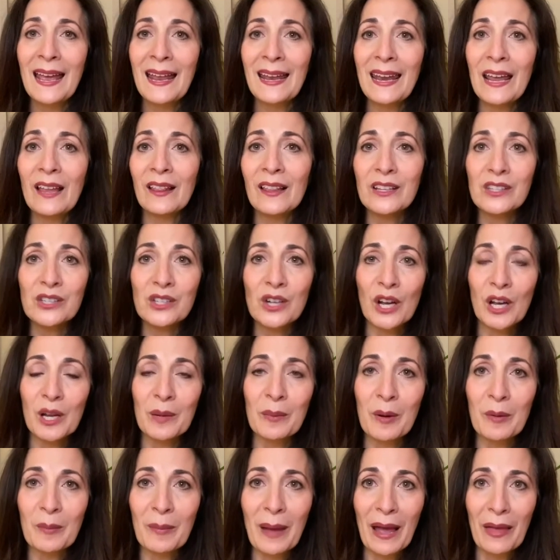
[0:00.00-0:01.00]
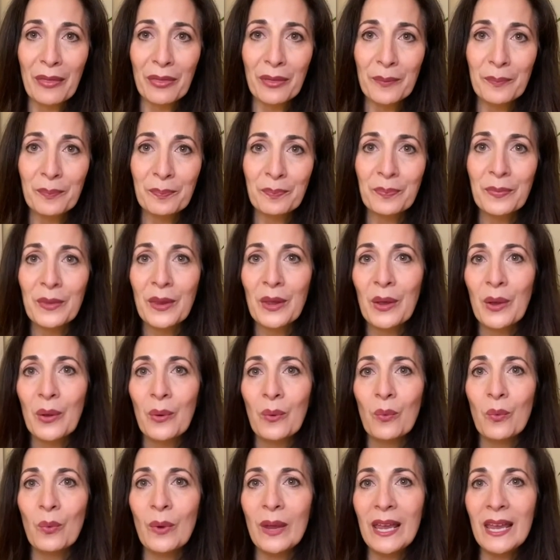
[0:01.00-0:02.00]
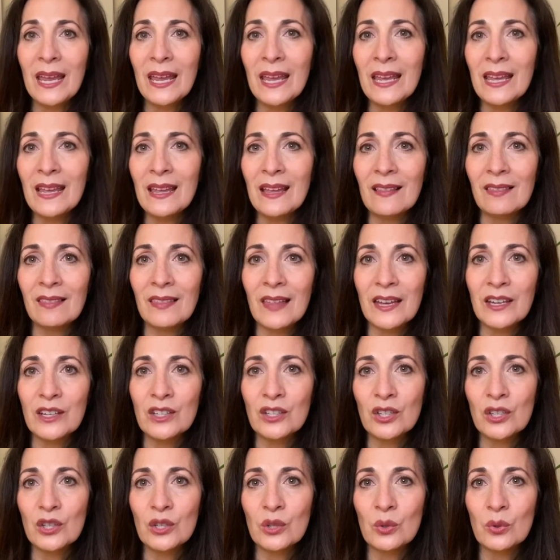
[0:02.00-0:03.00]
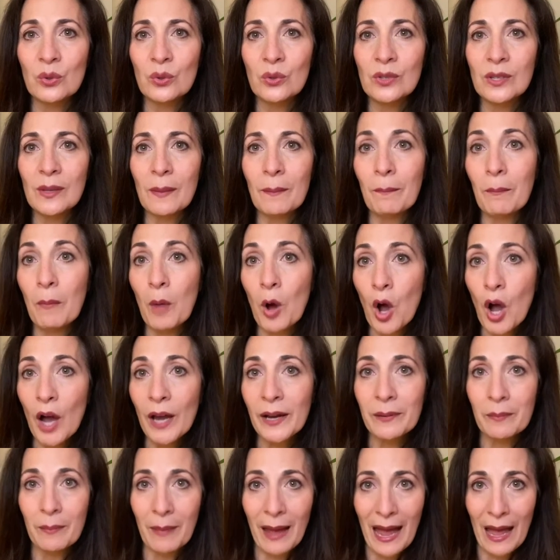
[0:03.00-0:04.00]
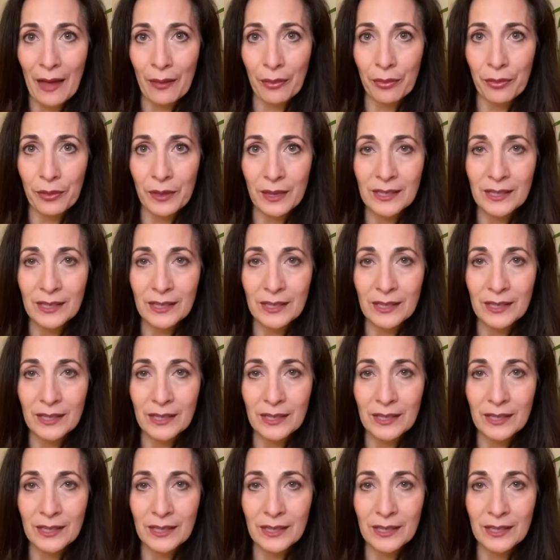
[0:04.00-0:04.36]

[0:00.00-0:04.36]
Now let's talk about math. We like to use ModMath.